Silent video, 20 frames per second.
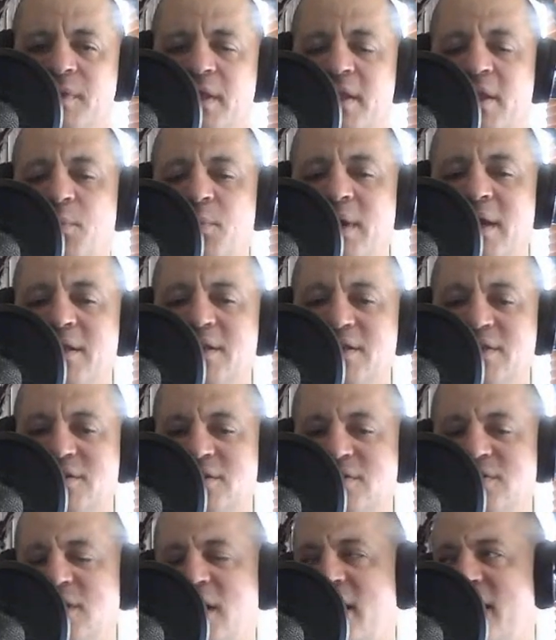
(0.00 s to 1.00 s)
And then we get the
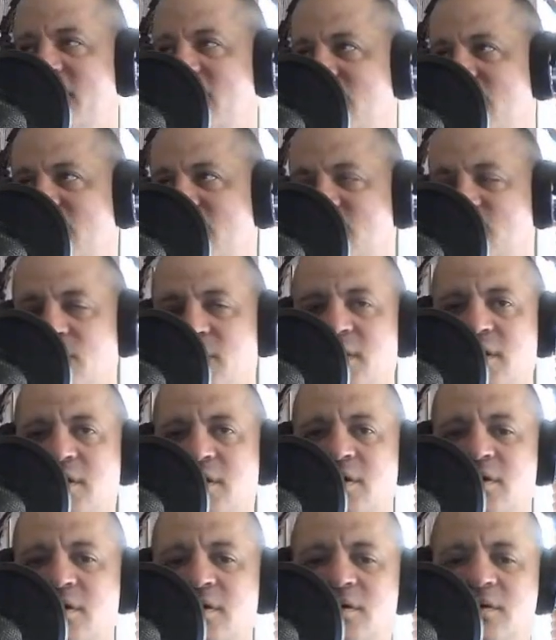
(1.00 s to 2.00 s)
design on the screen.